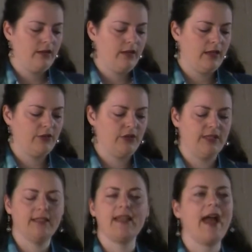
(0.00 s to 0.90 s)
And she
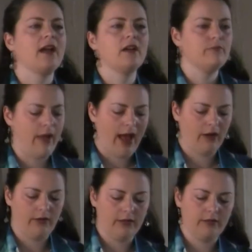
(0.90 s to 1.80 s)
staggered
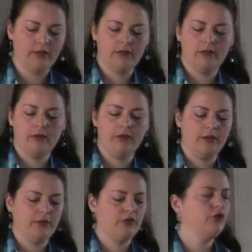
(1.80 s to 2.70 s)
backwards toward
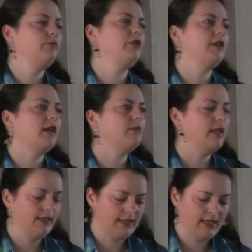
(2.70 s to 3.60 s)
the stoop she had
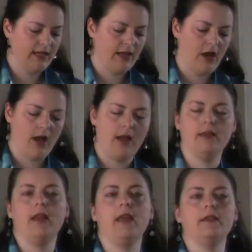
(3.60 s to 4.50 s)
been sitting
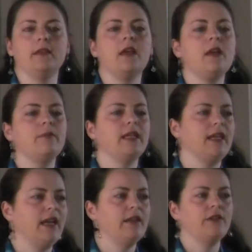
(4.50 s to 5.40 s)
on and
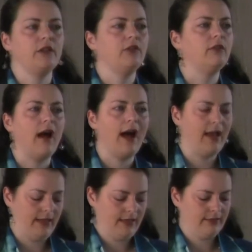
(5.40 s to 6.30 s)
began to
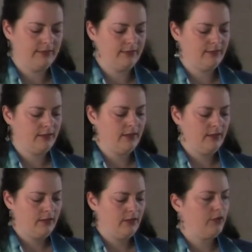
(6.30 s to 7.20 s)
cry,
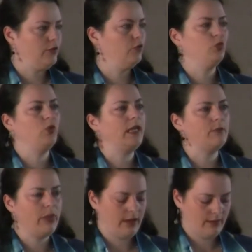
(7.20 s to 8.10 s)
to weep.